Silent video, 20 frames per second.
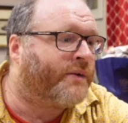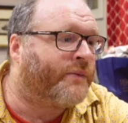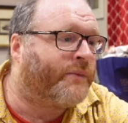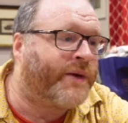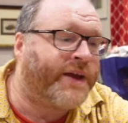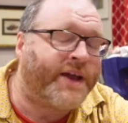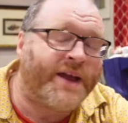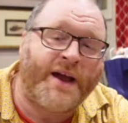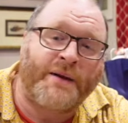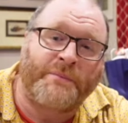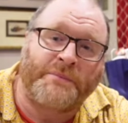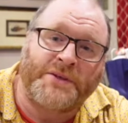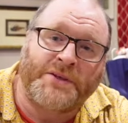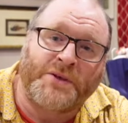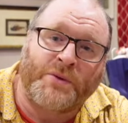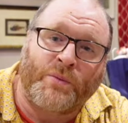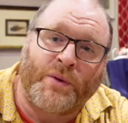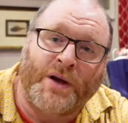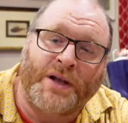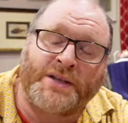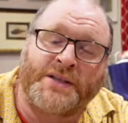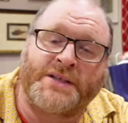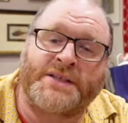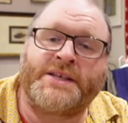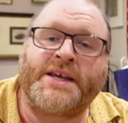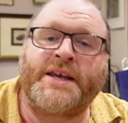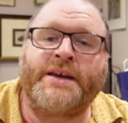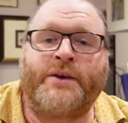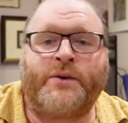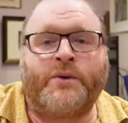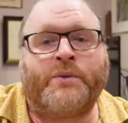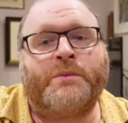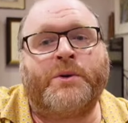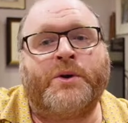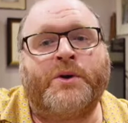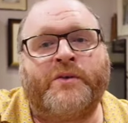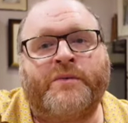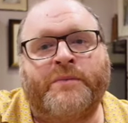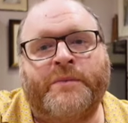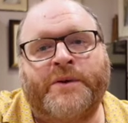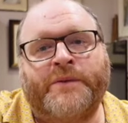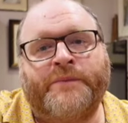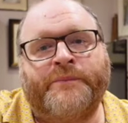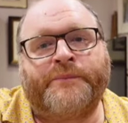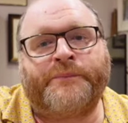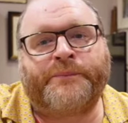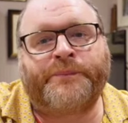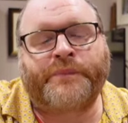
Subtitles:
we come to one single movement.